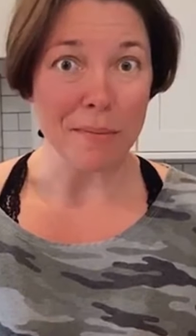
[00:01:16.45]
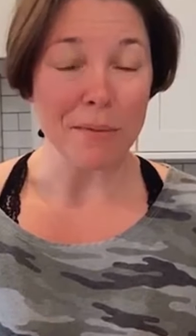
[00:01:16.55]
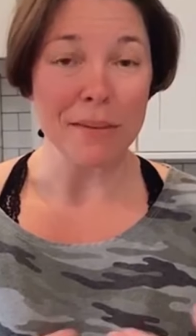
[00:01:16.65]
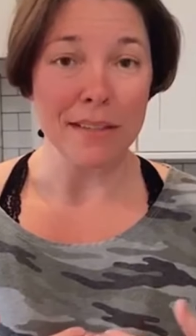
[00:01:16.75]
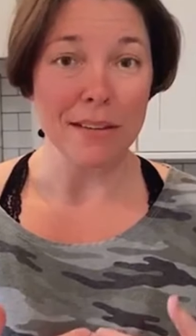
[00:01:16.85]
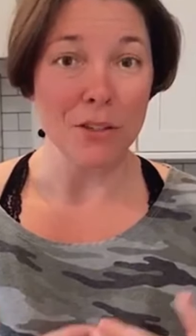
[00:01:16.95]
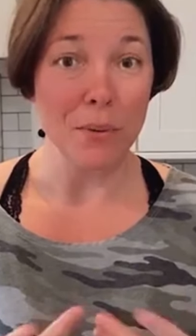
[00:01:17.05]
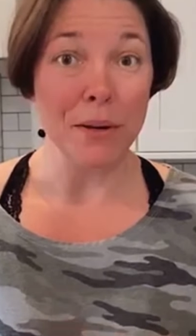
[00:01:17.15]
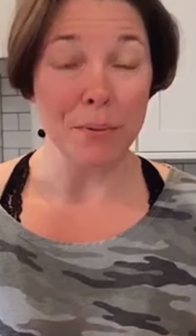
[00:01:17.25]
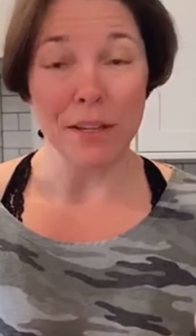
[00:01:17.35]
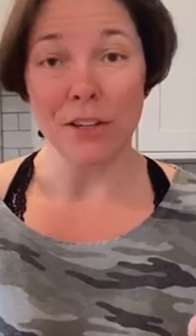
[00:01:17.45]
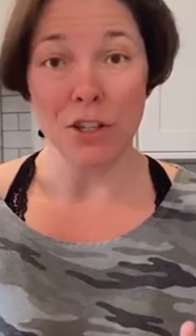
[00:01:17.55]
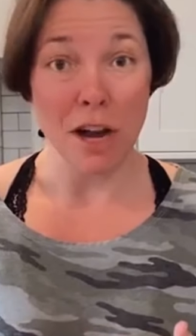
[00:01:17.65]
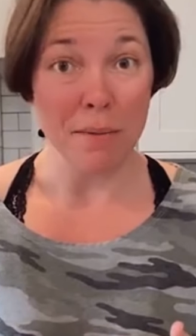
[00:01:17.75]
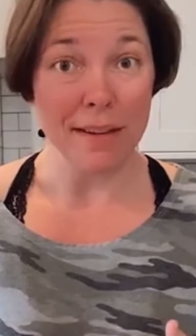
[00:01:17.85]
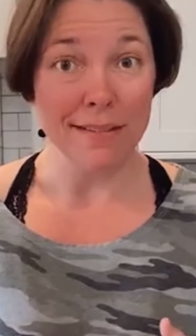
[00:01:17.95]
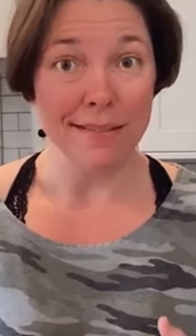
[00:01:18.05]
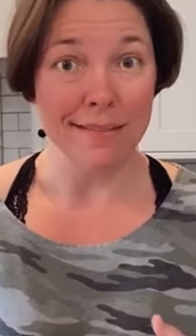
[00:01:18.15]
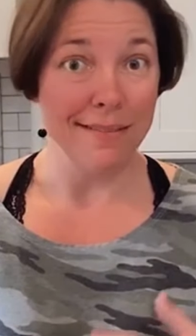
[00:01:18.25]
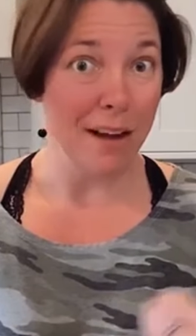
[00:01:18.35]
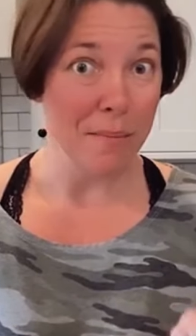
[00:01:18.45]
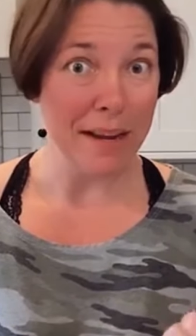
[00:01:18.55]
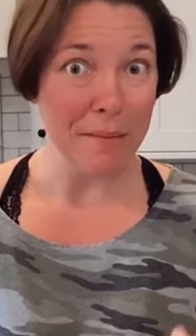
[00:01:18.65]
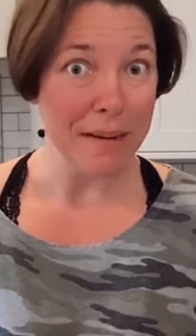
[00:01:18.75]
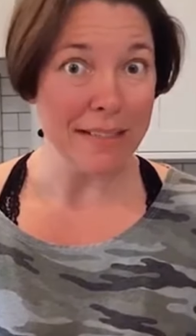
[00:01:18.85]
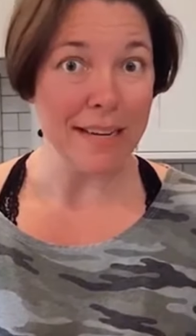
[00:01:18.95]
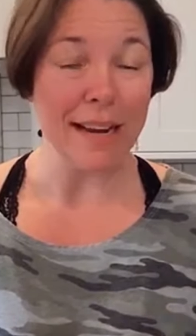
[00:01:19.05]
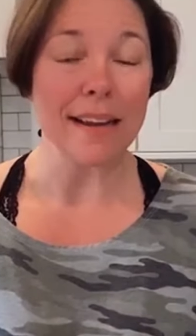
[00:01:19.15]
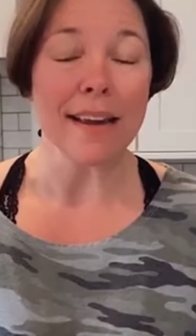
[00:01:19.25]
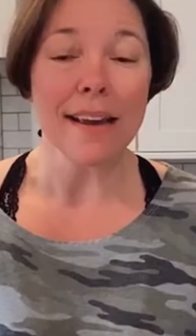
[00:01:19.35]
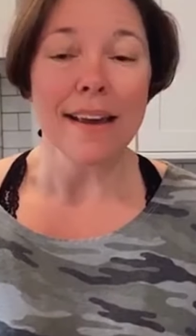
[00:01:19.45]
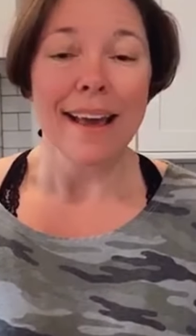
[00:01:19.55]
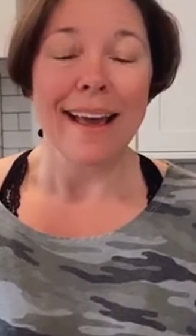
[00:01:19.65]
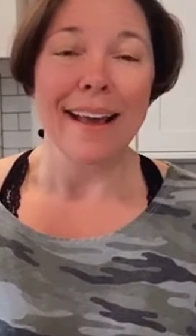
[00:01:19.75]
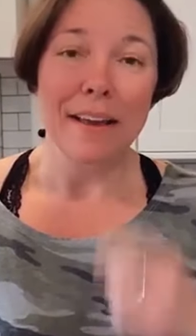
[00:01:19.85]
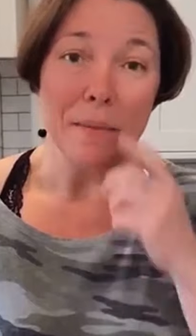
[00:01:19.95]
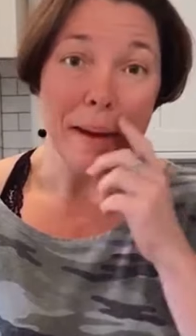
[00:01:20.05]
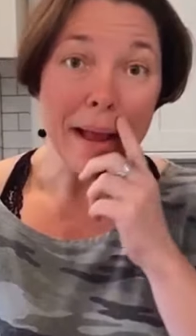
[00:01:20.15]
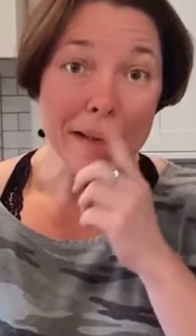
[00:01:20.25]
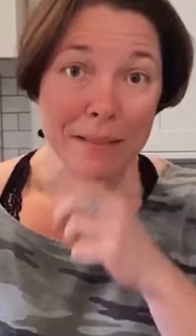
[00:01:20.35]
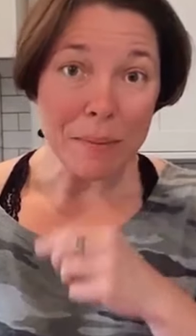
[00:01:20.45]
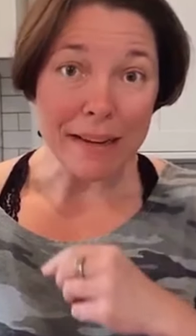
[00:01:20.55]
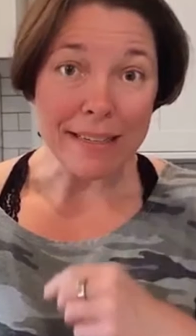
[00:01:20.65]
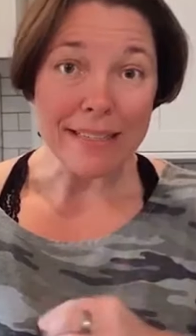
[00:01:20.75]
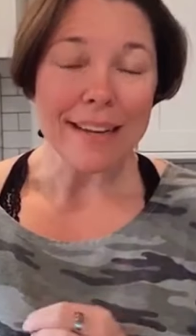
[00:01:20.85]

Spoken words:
It was doing a really good job at not making me stink. And my husband,